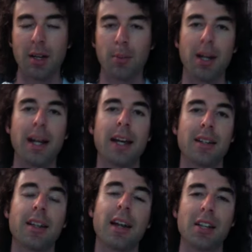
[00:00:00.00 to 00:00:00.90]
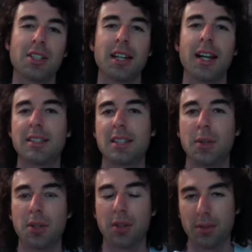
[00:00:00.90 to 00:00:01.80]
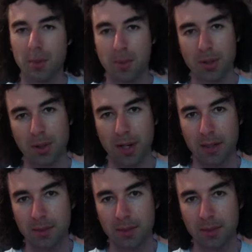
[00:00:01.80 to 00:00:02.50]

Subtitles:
but I hadn't actually had someone go through the program.